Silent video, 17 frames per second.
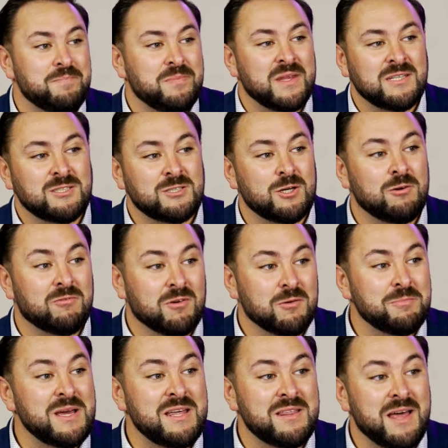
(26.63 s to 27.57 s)
Right. So for
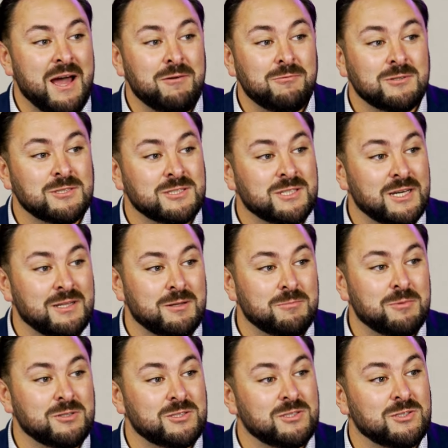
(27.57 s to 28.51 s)
me, that was like the
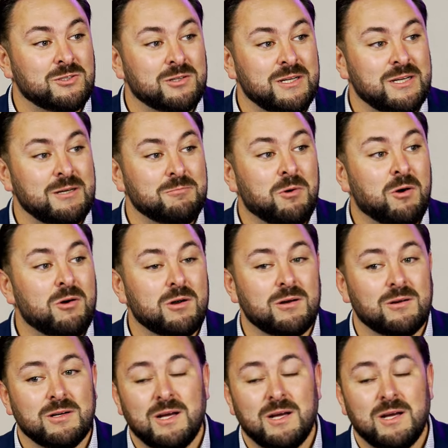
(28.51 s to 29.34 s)
most intriguing part.